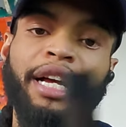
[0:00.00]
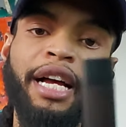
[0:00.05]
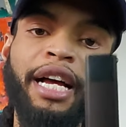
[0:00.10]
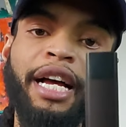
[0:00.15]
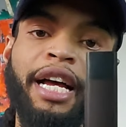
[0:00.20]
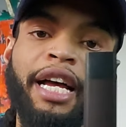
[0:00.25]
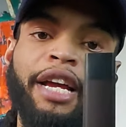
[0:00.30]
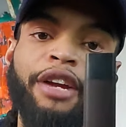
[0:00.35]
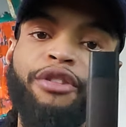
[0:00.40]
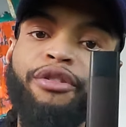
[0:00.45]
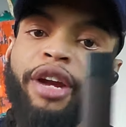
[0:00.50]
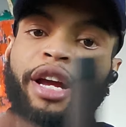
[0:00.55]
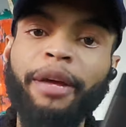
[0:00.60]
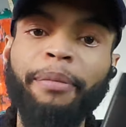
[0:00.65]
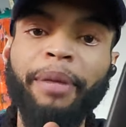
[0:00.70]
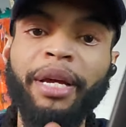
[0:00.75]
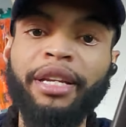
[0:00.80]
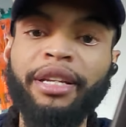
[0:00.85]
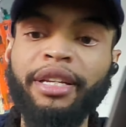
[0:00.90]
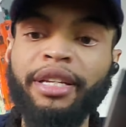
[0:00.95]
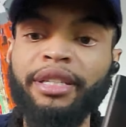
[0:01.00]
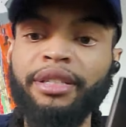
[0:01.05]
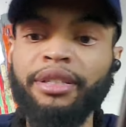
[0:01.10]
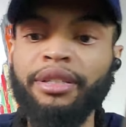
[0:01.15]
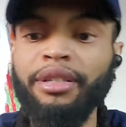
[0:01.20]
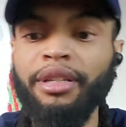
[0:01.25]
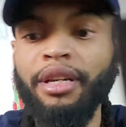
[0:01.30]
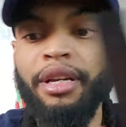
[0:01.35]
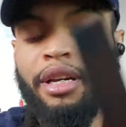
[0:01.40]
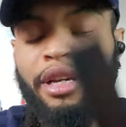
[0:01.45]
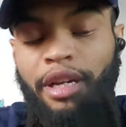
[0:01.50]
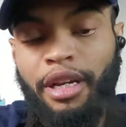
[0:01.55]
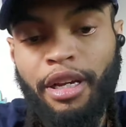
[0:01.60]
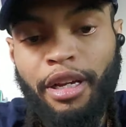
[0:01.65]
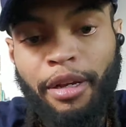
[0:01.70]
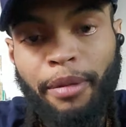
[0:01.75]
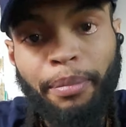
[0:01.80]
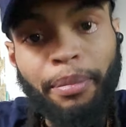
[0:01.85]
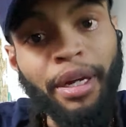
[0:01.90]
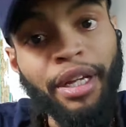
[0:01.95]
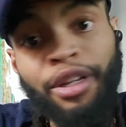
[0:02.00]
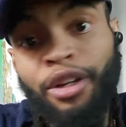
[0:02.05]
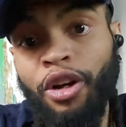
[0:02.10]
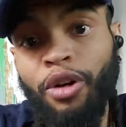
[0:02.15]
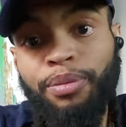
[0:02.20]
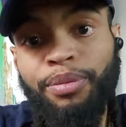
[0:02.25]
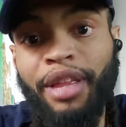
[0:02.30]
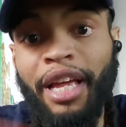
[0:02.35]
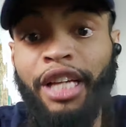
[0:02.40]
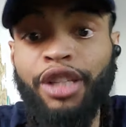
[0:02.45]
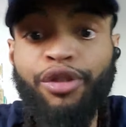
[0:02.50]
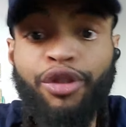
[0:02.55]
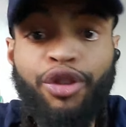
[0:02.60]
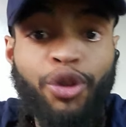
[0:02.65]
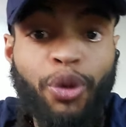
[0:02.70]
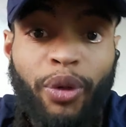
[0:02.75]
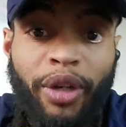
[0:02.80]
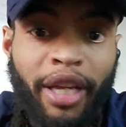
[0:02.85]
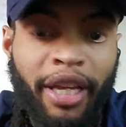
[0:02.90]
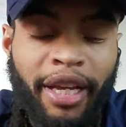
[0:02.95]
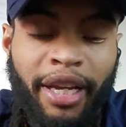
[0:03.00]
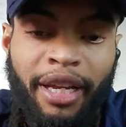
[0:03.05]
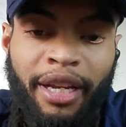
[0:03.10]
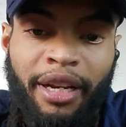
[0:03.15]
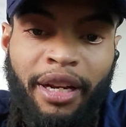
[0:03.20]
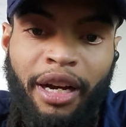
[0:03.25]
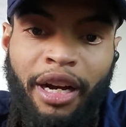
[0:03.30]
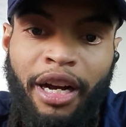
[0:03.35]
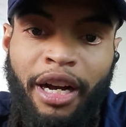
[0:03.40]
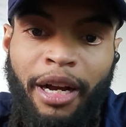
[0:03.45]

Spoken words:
I recommend this. But, you know, thanks for tuning in.